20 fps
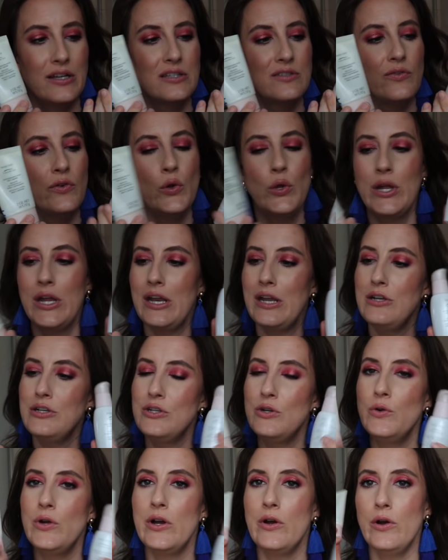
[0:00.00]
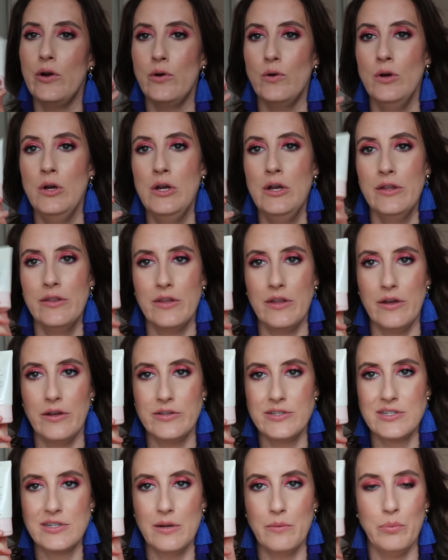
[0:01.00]
exfoliating duo, the
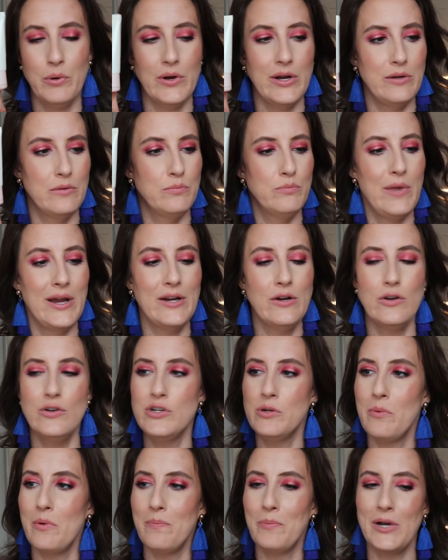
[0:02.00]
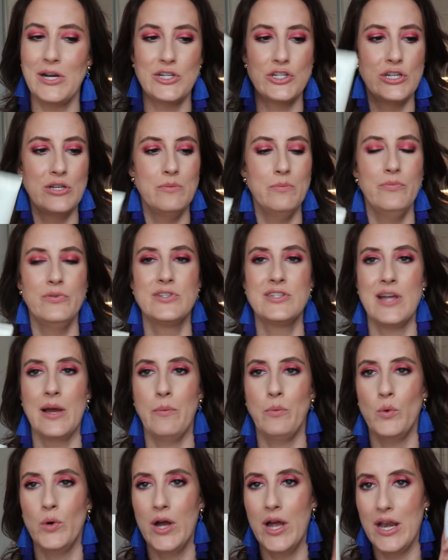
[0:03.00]
microdermabrasion
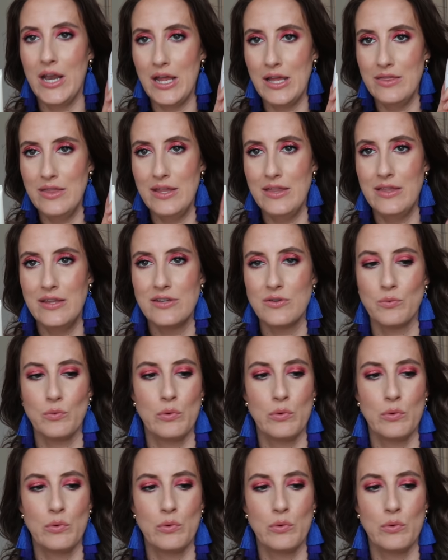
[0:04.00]
step one, and then the